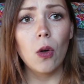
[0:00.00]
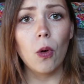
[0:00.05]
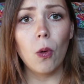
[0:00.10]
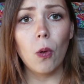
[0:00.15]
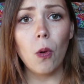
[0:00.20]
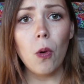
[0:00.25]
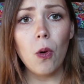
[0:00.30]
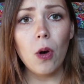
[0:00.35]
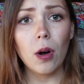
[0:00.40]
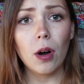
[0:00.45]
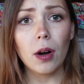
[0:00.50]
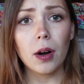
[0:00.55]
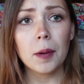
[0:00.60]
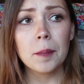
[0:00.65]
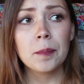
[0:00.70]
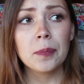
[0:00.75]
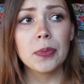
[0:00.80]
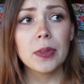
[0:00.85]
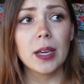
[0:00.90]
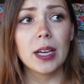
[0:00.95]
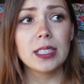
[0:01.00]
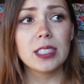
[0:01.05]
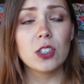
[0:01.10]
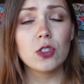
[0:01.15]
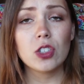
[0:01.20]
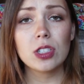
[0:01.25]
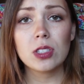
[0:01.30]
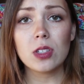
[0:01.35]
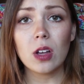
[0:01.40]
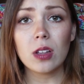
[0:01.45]
Or is
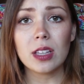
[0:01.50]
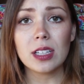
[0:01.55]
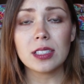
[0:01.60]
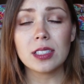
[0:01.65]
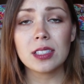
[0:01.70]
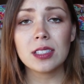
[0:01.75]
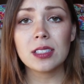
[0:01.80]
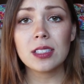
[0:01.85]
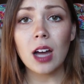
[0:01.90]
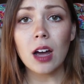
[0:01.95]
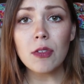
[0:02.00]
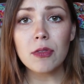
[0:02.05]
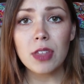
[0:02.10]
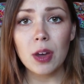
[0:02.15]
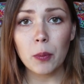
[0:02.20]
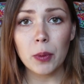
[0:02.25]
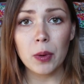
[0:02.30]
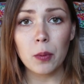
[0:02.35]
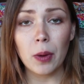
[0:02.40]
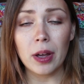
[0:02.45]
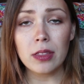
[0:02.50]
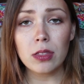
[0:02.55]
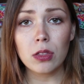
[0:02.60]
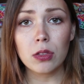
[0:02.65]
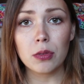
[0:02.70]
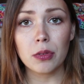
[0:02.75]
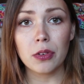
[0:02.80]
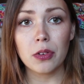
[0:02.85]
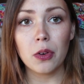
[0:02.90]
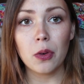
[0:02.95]
it just all this stuff that we went
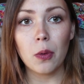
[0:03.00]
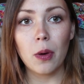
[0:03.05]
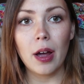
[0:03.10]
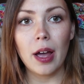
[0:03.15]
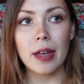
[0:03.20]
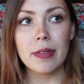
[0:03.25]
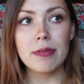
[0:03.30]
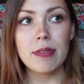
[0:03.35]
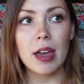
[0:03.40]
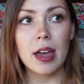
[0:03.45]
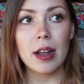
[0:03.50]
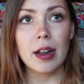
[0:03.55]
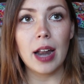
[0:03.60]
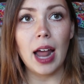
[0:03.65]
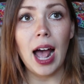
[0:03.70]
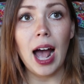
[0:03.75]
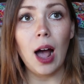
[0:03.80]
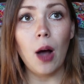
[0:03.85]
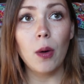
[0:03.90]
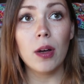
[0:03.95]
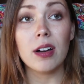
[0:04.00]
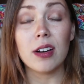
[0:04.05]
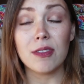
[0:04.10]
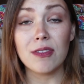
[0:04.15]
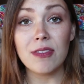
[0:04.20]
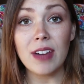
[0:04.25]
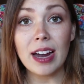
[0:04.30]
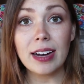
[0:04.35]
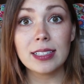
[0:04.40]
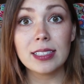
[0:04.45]
through and then how it
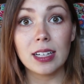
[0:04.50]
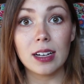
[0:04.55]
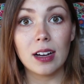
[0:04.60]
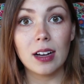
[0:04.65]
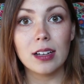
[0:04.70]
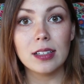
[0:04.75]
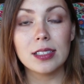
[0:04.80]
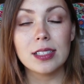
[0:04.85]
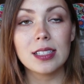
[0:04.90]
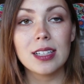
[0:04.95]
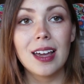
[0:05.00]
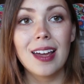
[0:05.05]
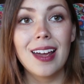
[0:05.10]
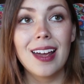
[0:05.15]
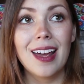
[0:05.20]
affected us?